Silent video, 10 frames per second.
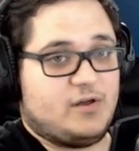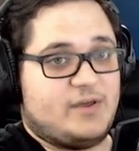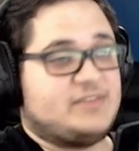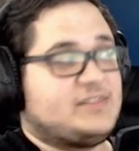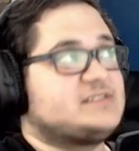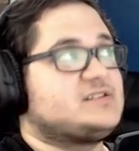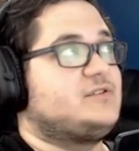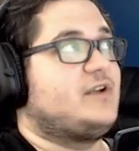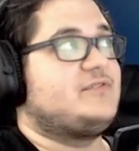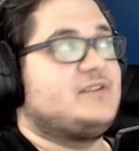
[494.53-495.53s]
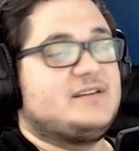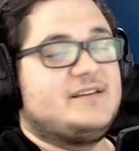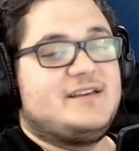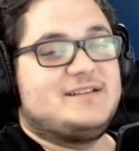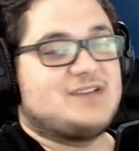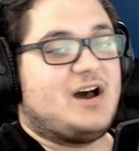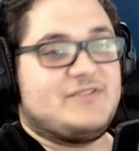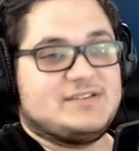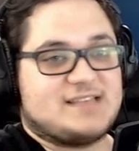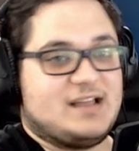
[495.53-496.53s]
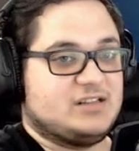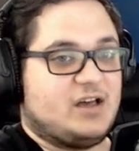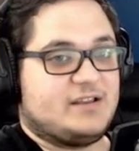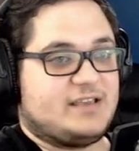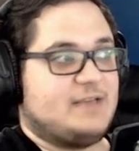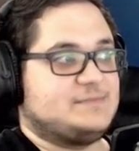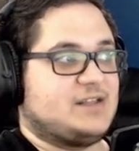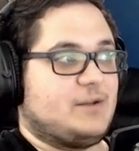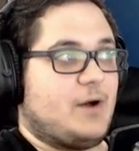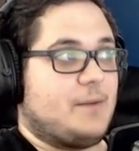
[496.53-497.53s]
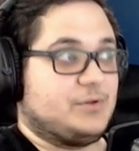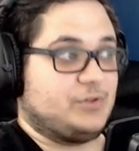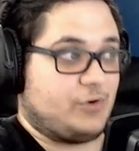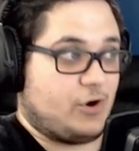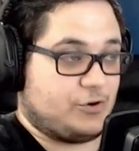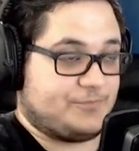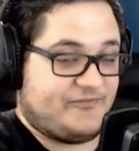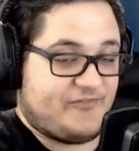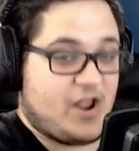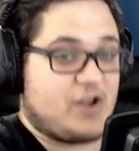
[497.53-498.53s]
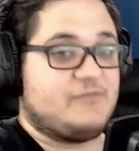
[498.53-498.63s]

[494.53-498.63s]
I think that's clear. I think it's obvious that a lot of games that are popular are very,